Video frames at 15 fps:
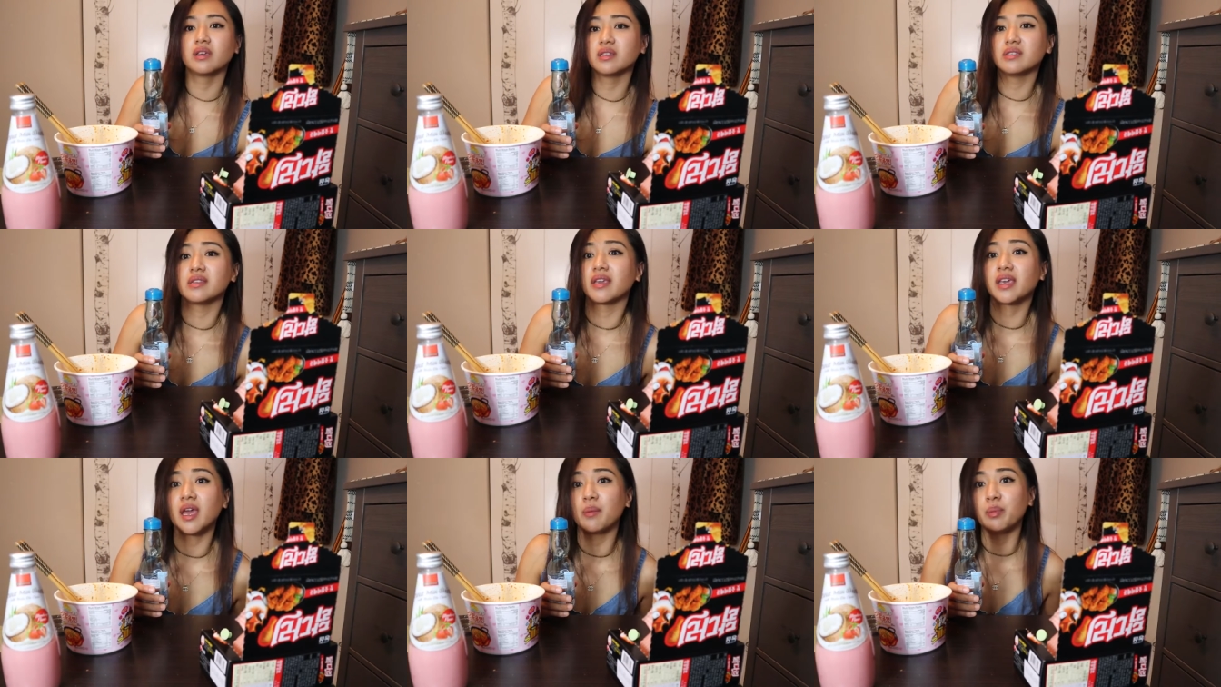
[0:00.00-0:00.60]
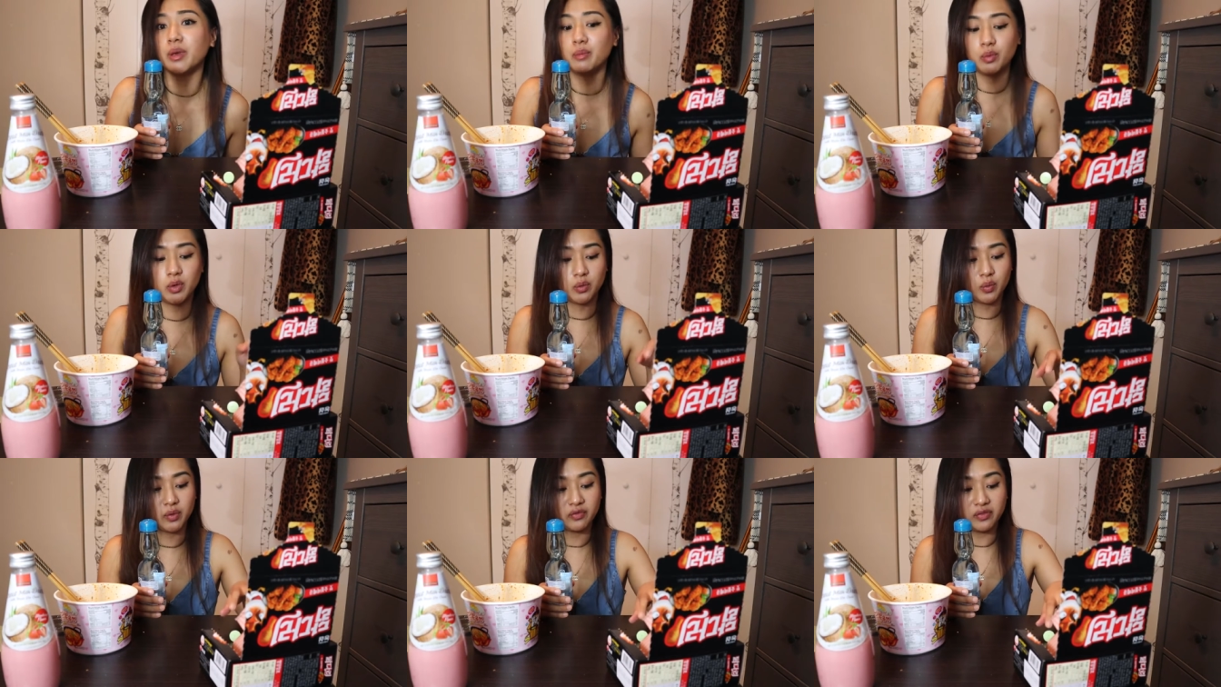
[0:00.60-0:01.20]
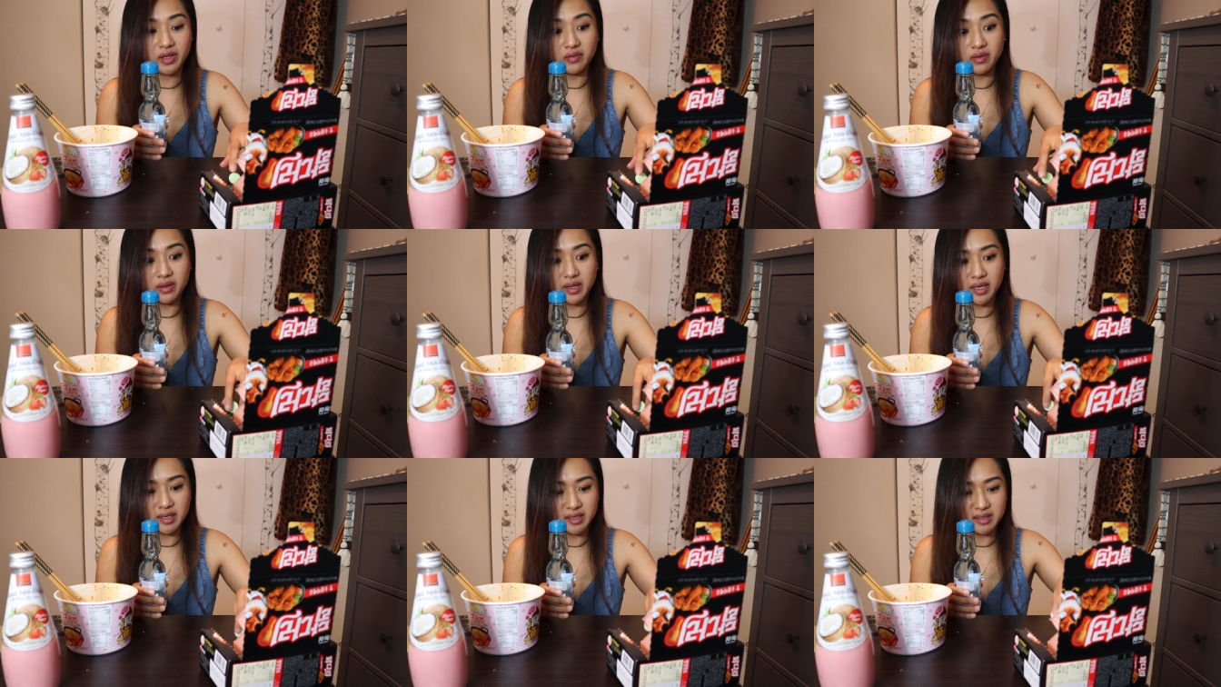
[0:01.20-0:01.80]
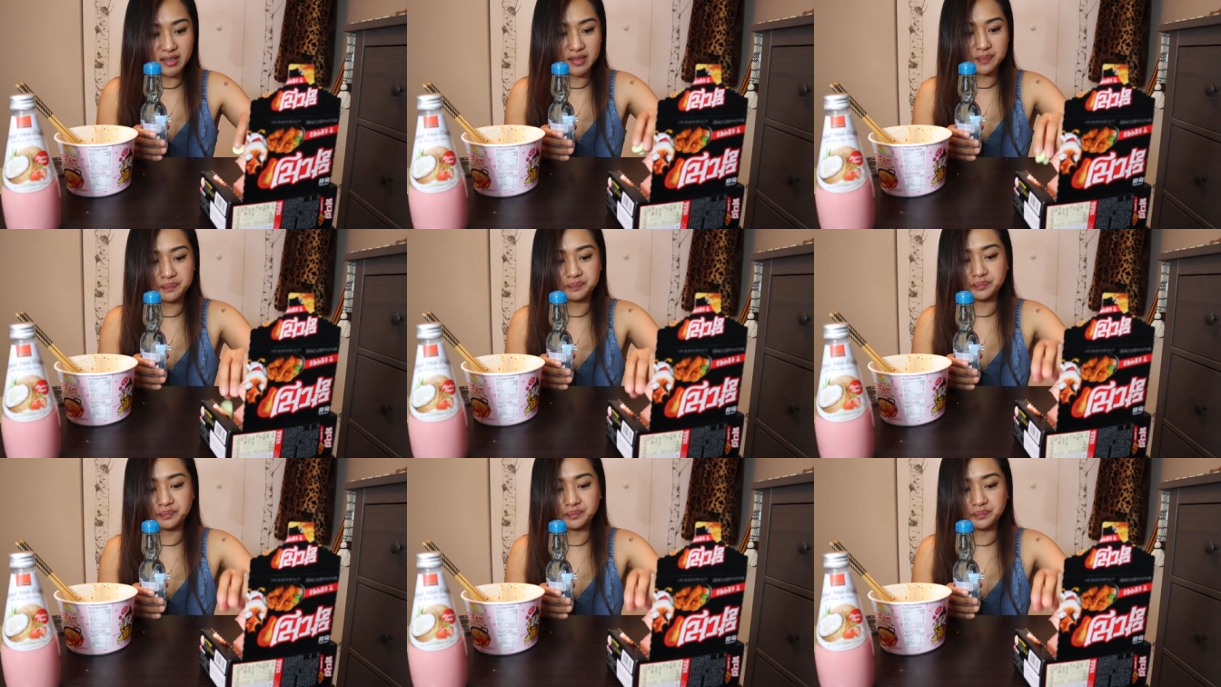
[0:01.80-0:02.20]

because I can't pinpoint what flavor that is.